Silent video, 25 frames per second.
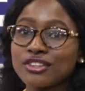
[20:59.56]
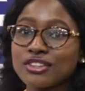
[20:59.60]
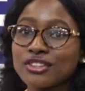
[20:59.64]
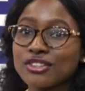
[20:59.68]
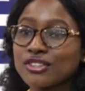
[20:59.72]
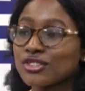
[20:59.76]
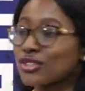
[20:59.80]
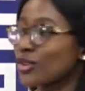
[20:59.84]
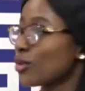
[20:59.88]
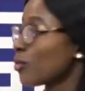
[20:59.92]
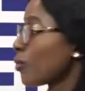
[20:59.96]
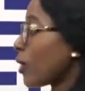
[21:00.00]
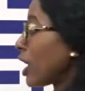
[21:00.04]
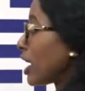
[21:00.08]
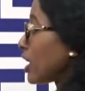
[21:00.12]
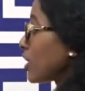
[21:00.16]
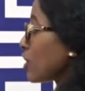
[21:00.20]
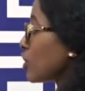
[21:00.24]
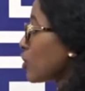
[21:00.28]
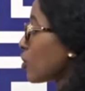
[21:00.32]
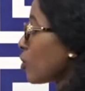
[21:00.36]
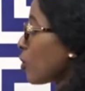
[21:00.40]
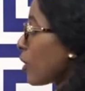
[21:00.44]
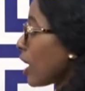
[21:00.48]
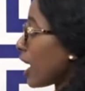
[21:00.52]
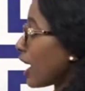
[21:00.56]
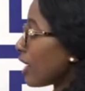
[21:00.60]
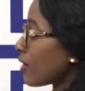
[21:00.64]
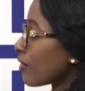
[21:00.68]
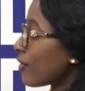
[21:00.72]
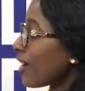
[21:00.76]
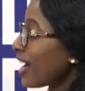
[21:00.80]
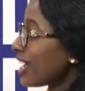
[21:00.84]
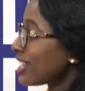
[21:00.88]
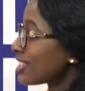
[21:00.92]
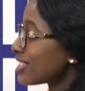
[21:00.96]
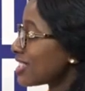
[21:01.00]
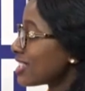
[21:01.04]
So when you are
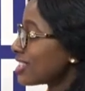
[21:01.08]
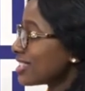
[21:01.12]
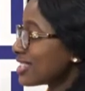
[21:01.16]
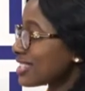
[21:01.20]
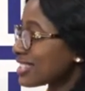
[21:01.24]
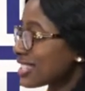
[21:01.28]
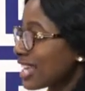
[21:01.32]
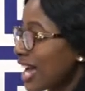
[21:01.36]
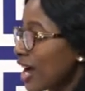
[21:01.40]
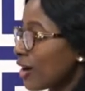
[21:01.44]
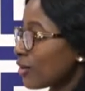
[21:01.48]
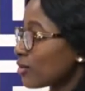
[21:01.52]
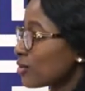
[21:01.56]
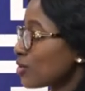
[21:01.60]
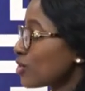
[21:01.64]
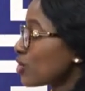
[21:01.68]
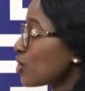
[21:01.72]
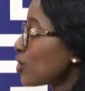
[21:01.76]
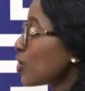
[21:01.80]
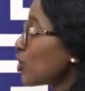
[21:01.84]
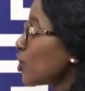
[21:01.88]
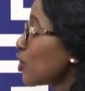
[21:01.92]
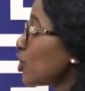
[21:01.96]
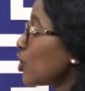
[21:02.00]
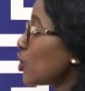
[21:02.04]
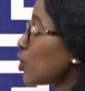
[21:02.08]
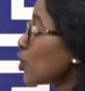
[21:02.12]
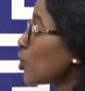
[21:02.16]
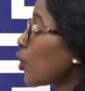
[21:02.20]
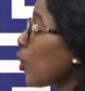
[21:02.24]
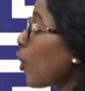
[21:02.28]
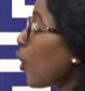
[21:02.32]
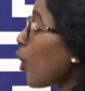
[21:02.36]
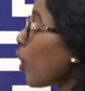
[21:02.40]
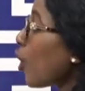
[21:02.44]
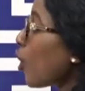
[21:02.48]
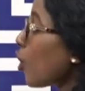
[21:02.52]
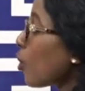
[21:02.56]
writing sounds, you
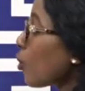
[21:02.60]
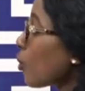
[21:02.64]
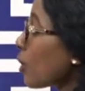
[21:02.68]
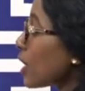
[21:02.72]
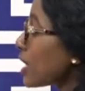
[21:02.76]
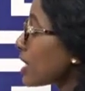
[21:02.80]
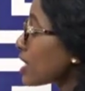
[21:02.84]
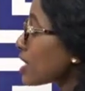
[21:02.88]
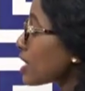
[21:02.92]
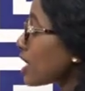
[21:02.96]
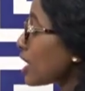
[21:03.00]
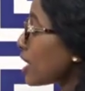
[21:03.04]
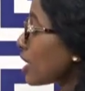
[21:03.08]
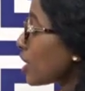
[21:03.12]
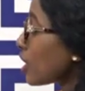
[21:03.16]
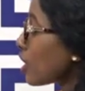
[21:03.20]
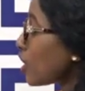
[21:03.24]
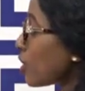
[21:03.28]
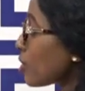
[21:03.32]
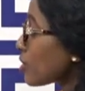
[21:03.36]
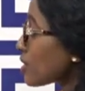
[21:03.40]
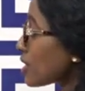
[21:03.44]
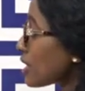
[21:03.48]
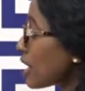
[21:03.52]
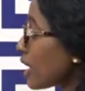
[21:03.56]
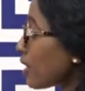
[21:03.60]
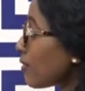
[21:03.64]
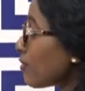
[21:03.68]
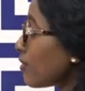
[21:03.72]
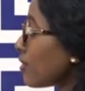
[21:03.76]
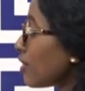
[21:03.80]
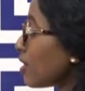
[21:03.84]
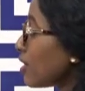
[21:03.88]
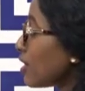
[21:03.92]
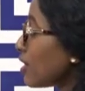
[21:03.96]
always enclose them